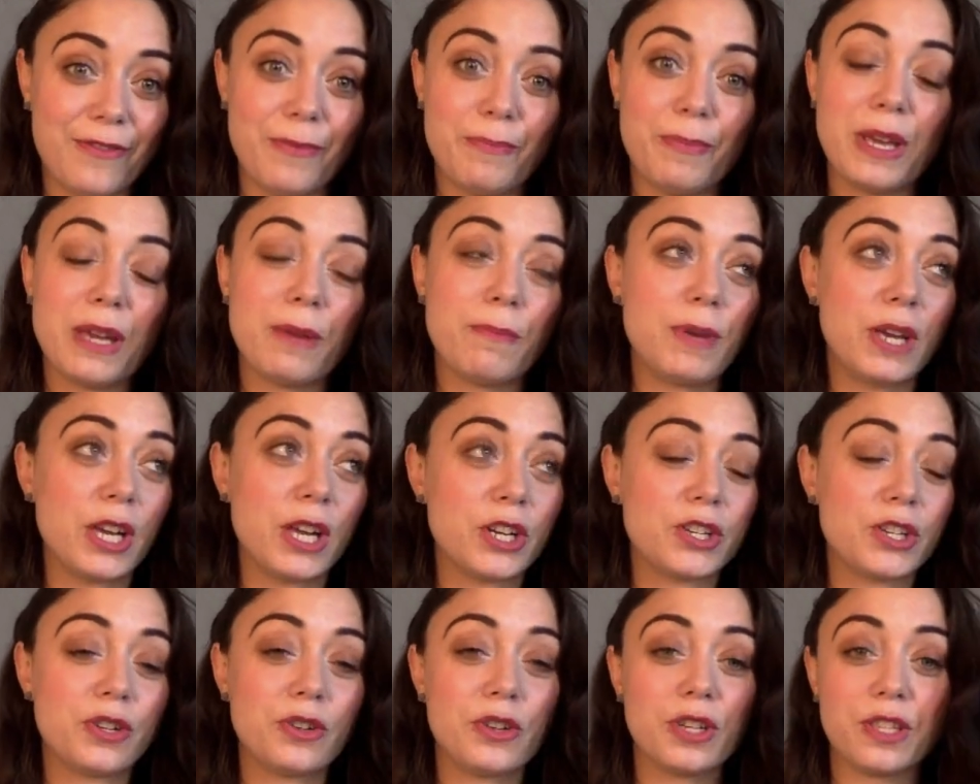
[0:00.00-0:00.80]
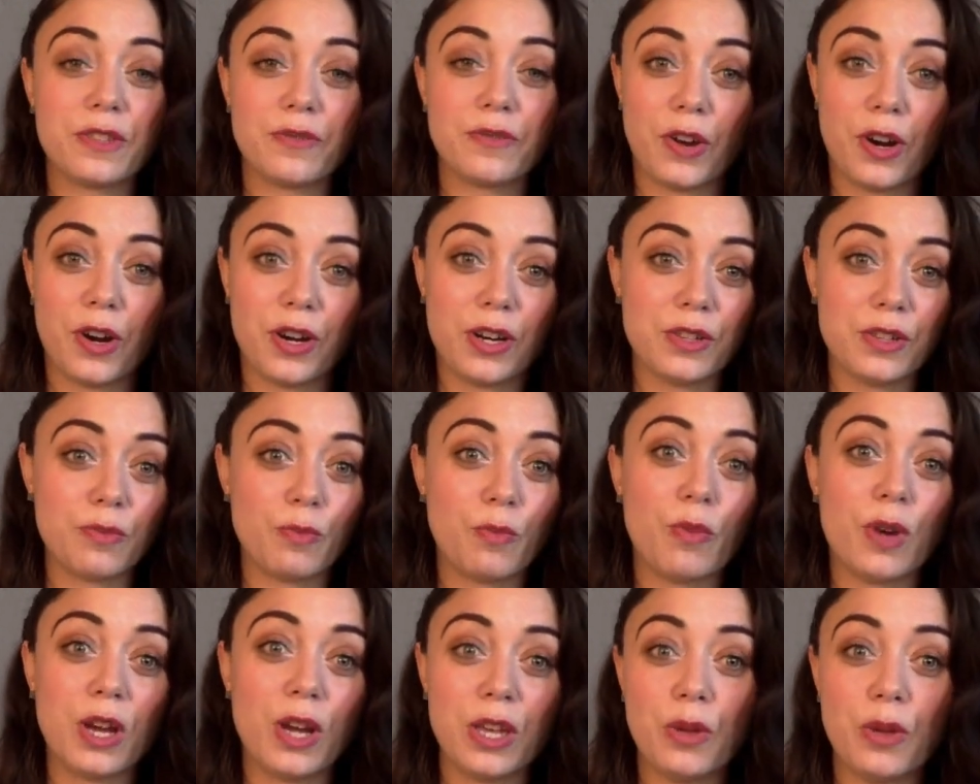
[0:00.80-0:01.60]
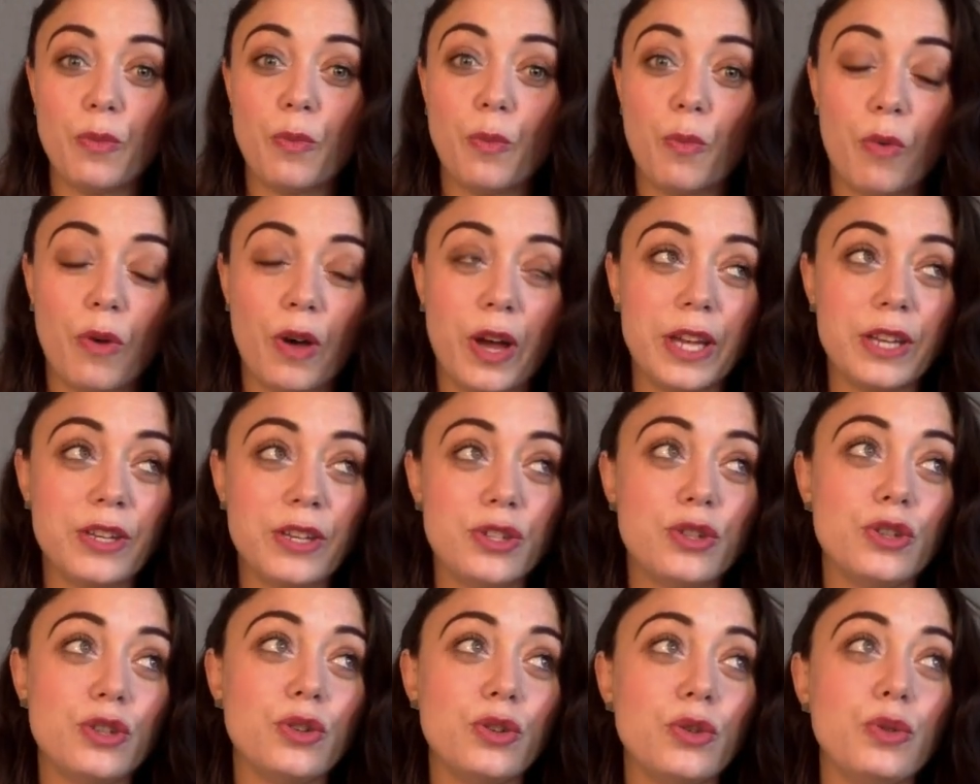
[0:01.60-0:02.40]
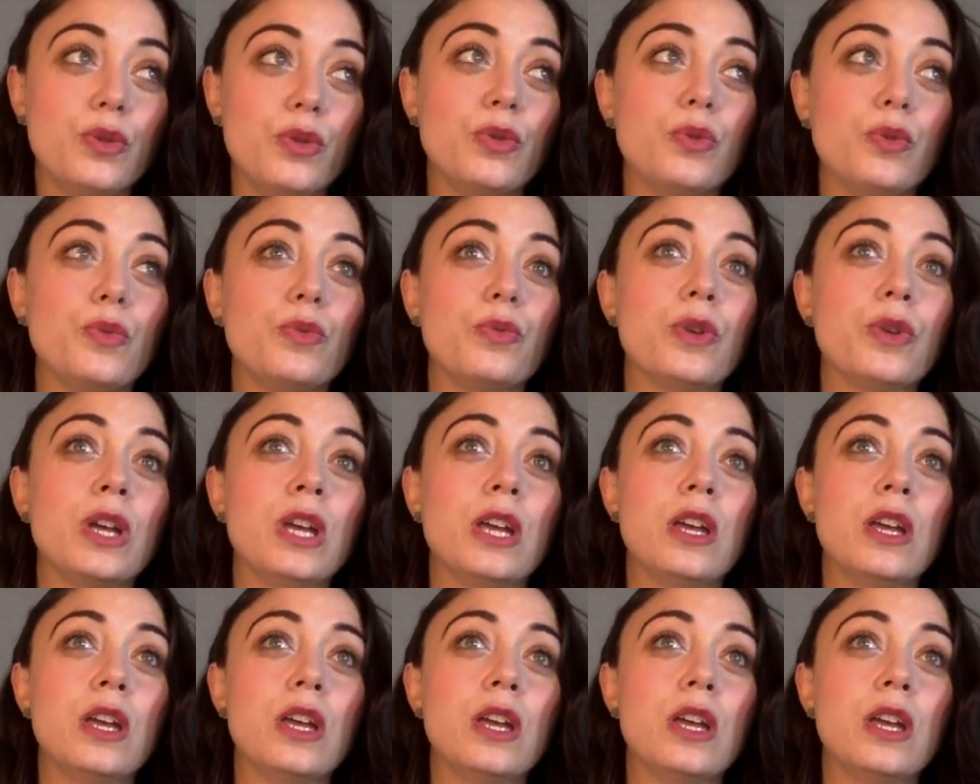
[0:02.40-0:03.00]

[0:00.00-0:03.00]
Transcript: big picture as far as what you want to,